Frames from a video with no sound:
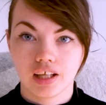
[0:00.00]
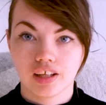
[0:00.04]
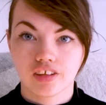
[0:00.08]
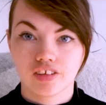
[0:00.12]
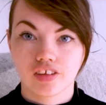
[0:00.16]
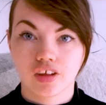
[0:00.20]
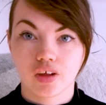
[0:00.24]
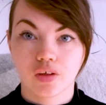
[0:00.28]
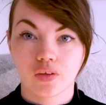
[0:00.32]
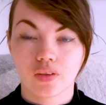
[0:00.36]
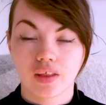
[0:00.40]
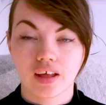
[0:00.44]

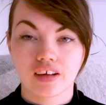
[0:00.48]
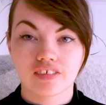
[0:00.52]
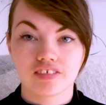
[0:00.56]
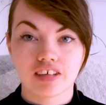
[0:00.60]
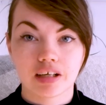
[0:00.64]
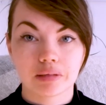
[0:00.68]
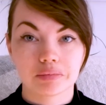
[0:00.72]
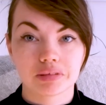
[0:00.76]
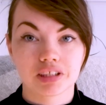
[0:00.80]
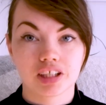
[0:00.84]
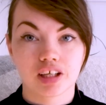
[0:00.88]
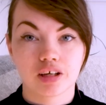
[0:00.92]
So that
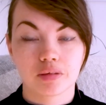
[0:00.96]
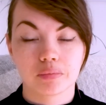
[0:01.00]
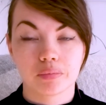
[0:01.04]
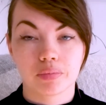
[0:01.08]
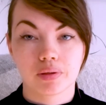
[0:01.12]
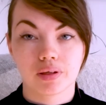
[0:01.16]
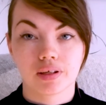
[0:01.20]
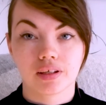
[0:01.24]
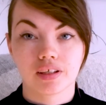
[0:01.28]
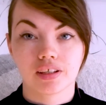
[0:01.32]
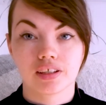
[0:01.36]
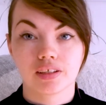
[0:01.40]
wraps up
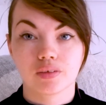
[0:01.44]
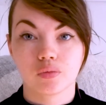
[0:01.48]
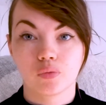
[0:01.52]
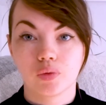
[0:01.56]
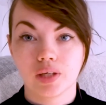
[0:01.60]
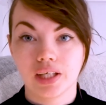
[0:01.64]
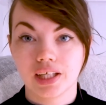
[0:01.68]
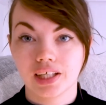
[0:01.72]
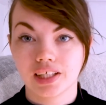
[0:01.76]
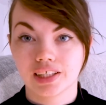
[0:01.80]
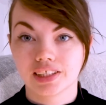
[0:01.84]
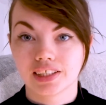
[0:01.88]

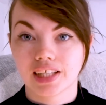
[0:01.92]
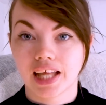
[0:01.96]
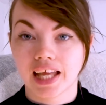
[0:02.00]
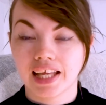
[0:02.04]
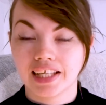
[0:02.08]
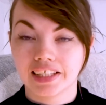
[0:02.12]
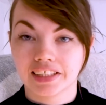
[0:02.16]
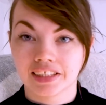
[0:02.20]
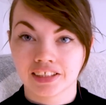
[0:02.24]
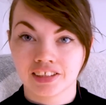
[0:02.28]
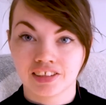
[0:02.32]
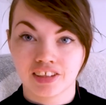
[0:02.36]
weeks
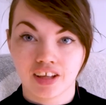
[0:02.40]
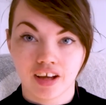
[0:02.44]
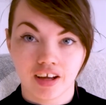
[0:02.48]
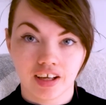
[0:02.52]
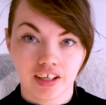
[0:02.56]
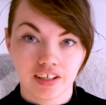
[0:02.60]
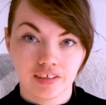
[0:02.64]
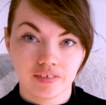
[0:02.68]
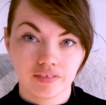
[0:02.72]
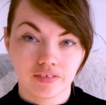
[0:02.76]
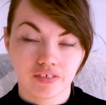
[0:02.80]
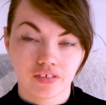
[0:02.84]
8 and
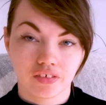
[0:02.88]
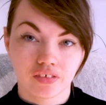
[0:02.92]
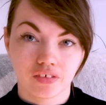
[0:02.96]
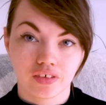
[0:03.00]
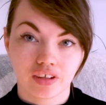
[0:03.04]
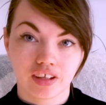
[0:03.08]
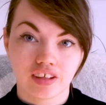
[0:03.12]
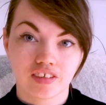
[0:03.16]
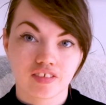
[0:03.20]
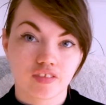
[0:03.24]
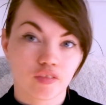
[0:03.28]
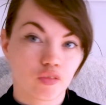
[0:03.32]
9 for
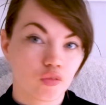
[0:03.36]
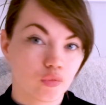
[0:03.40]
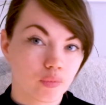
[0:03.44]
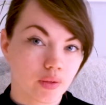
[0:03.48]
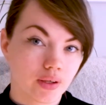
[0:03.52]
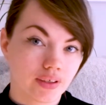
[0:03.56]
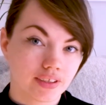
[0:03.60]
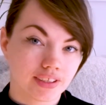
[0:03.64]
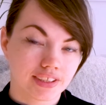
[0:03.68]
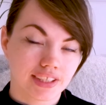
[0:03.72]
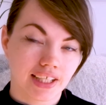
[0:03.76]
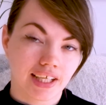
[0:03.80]
this
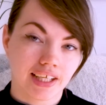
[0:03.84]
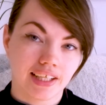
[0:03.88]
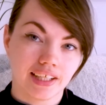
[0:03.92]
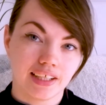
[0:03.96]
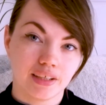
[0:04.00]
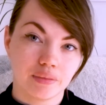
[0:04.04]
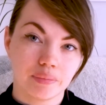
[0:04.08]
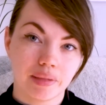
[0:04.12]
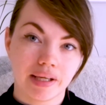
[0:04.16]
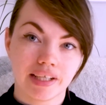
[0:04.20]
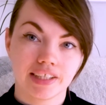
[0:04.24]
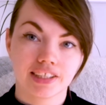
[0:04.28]
almost daily
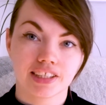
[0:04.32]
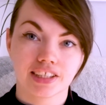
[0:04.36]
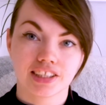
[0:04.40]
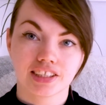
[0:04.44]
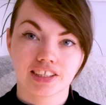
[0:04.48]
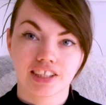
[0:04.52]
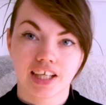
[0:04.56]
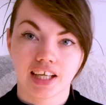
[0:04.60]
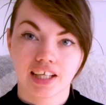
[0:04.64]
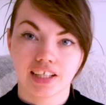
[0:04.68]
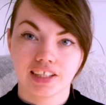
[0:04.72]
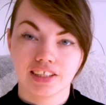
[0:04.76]
painting
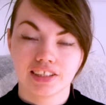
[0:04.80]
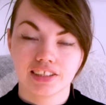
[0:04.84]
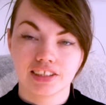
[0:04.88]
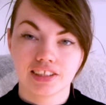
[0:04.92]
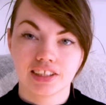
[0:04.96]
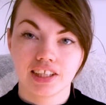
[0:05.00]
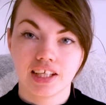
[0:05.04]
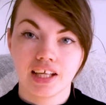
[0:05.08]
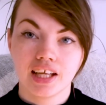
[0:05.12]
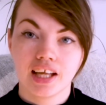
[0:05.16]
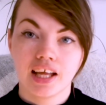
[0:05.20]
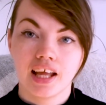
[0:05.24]
challenge,
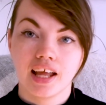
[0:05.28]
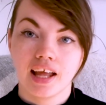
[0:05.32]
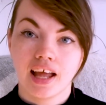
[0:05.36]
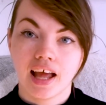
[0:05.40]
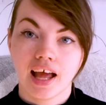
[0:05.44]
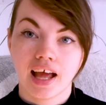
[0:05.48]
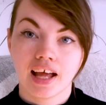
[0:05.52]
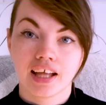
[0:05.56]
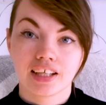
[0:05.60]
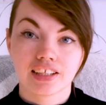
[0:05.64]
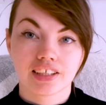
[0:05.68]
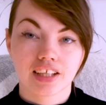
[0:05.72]

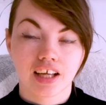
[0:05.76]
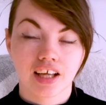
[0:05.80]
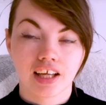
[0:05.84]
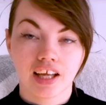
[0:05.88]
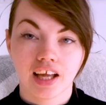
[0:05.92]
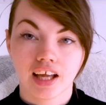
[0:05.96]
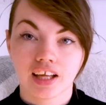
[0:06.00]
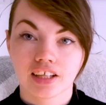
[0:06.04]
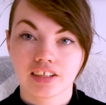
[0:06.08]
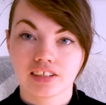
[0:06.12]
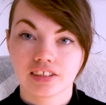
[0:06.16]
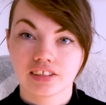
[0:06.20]
and I
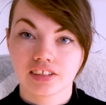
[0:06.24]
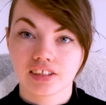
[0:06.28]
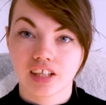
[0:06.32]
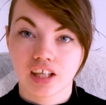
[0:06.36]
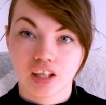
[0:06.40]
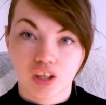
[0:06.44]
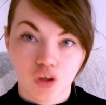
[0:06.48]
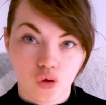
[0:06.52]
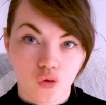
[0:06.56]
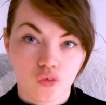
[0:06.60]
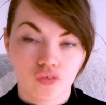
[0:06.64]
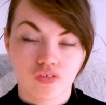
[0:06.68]
had a
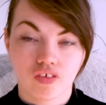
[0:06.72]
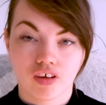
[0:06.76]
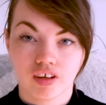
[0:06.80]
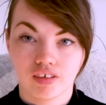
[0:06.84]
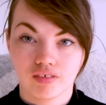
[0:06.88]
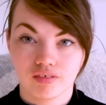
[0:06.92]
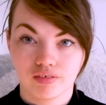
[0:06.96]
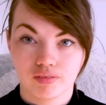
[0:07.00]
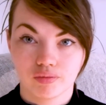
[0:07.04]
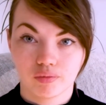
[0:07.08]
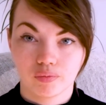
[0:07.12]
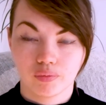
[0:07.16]
lot of
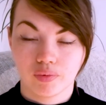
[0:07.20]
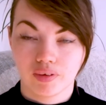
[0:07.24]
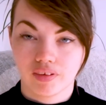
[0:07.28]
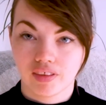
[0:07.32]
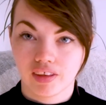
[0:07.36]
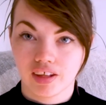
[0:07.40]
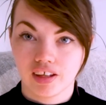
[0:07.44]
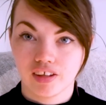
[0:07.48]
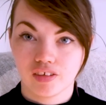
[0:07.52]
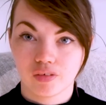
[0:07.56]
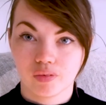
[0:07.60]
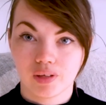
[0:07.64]
fun with
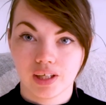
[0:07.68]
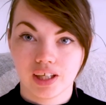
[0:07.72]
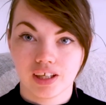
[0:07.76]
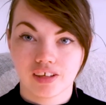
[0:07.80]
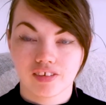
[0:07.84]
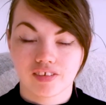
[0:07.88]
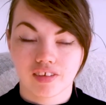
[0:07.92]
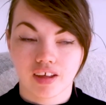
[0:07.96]
these weeks.